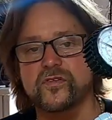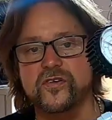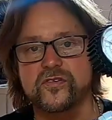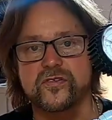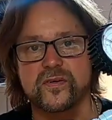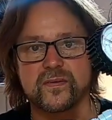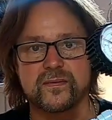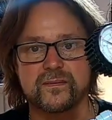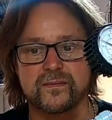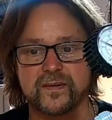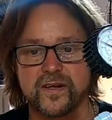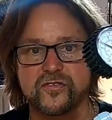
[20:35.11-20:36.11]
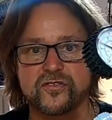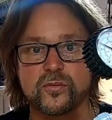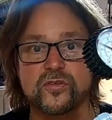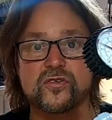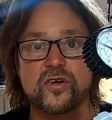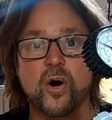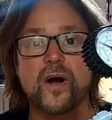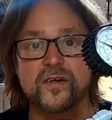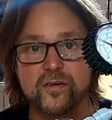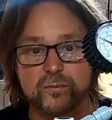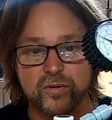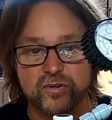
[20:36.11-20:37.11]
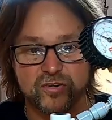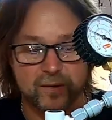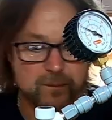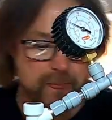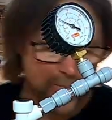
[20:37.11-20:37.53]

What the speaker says: this gets to its ideal pressure.